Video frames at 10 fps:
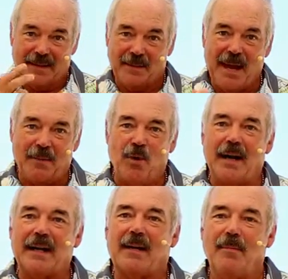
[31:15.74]
the man
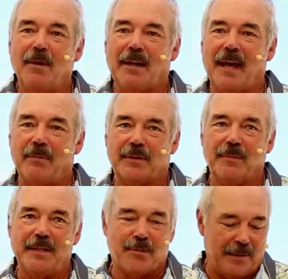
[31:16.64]
wanted to communicate with
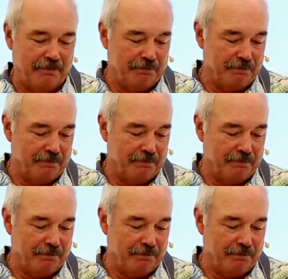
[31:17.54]
Dimitri.